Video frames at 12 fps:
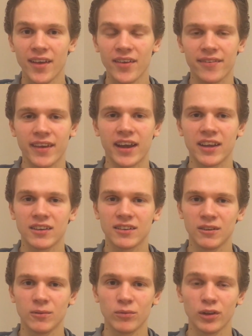Second,
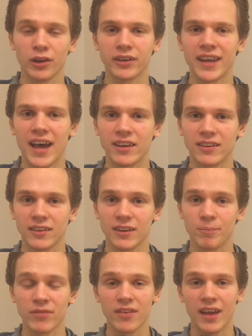we looked at
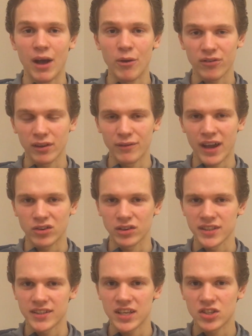how
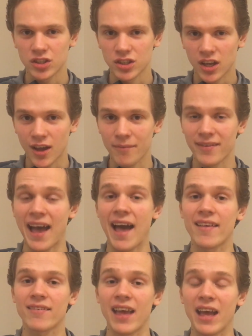self-actualization comes
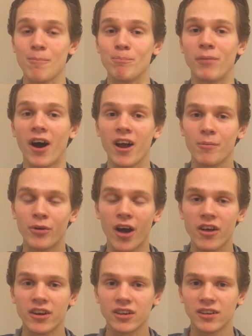as a
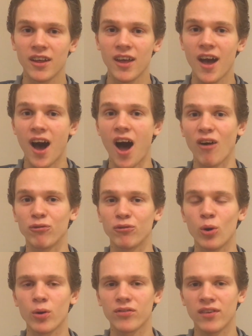byproduct of
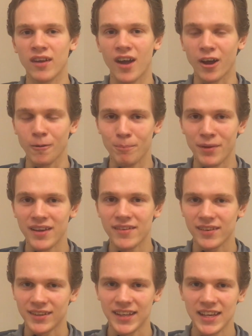focusing on
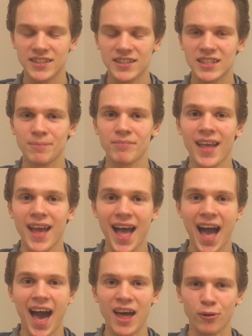basic needs.
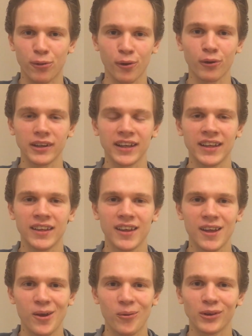And thirdly,
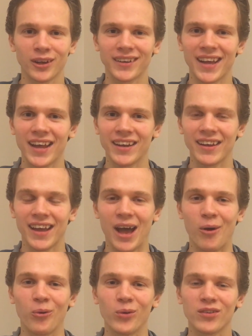we looked at
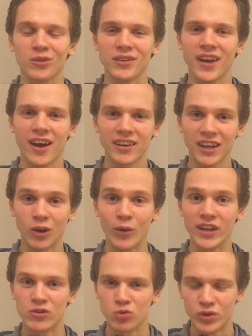how we should not
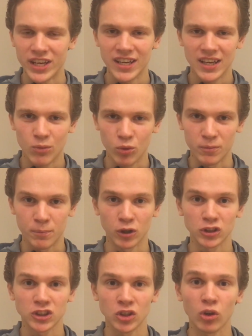equate reading with
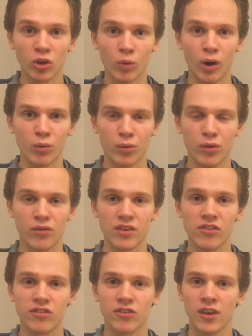personal growth,
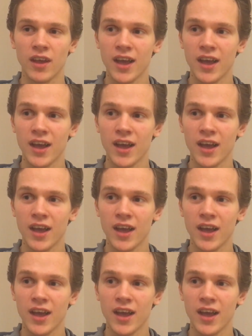since